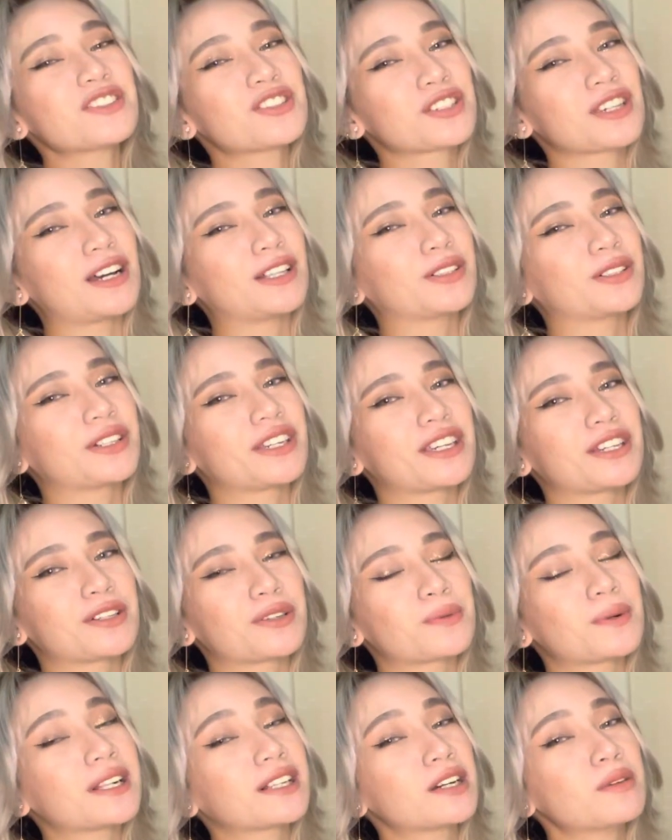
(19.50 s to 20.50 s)
Cielo here.
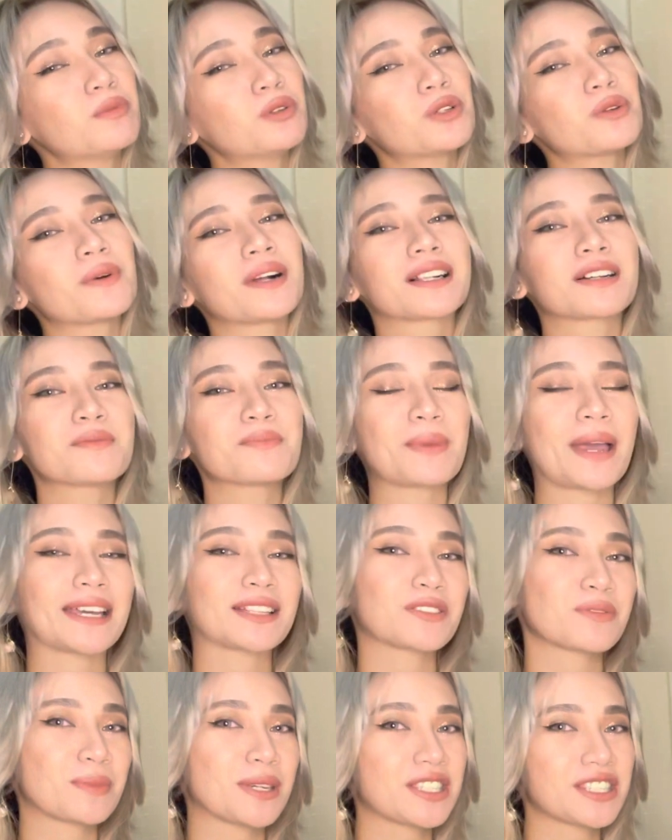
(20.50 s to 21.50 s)
Welcome or welcome back
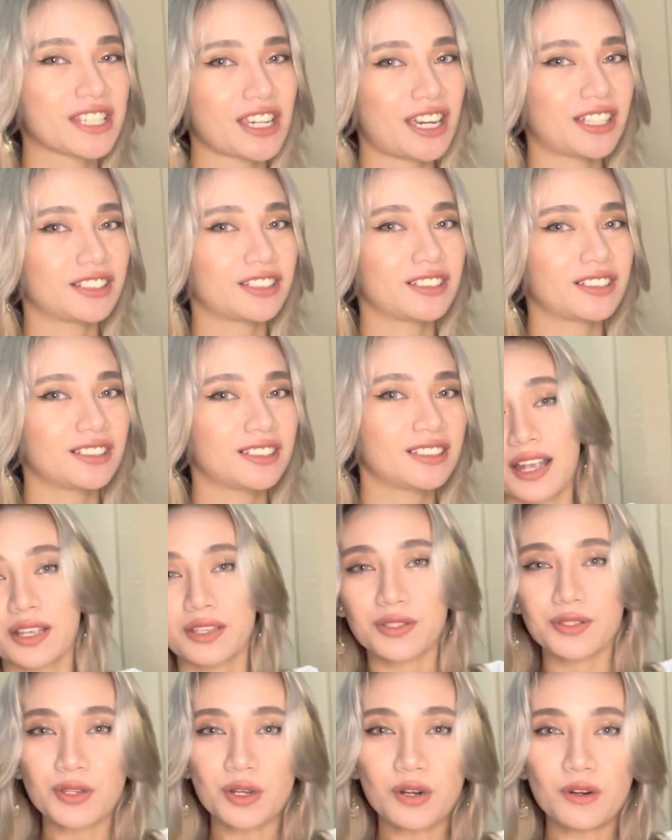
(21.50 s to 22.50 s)
to my channel.
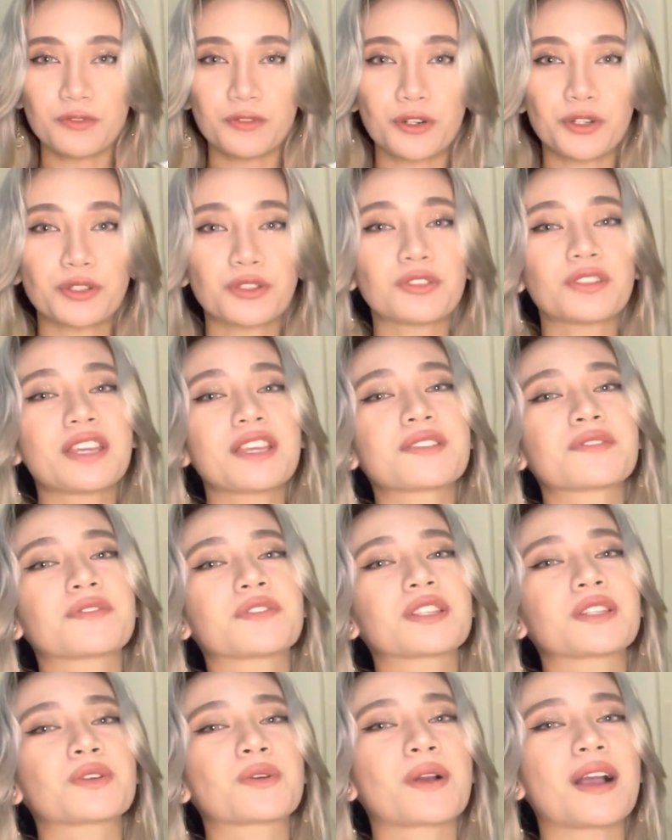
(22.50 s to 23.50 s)
So for today's
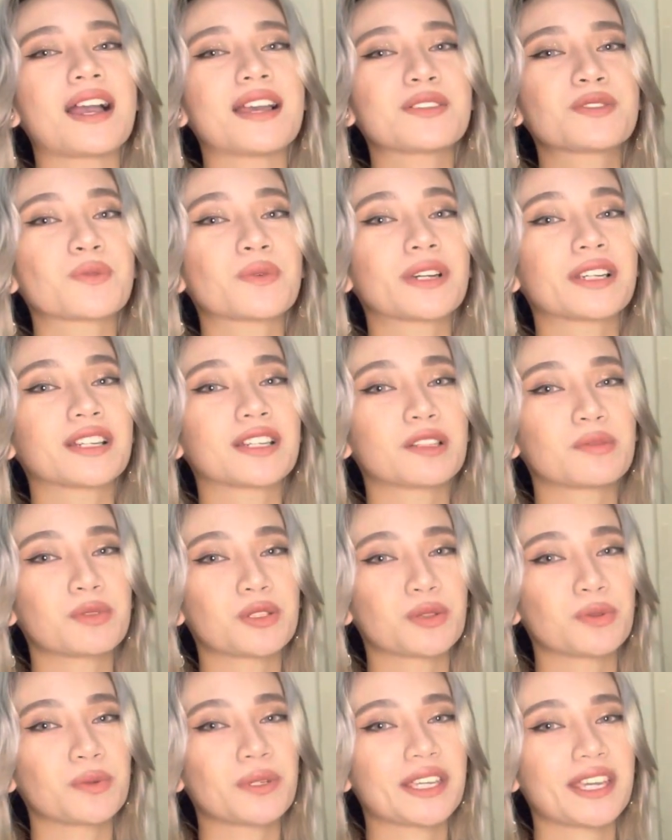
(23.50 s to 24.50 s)
video guys, we are gonna be
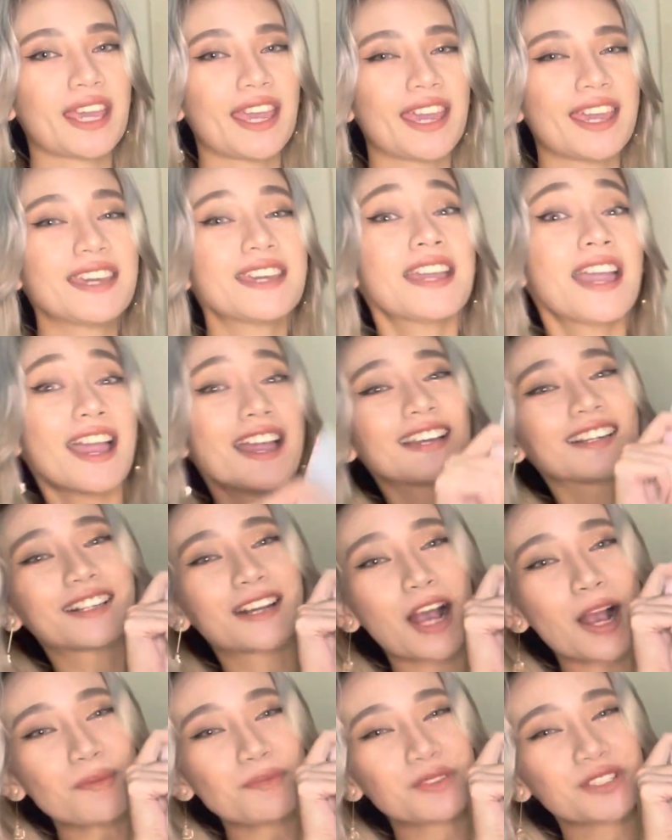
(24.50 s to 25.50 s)
doing a
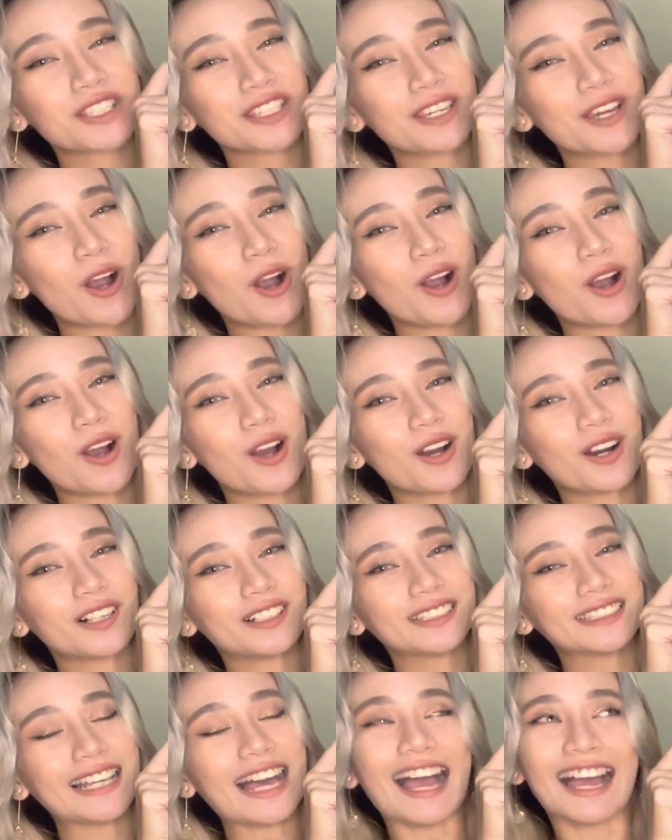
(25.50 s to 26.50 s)
CUPSHE haul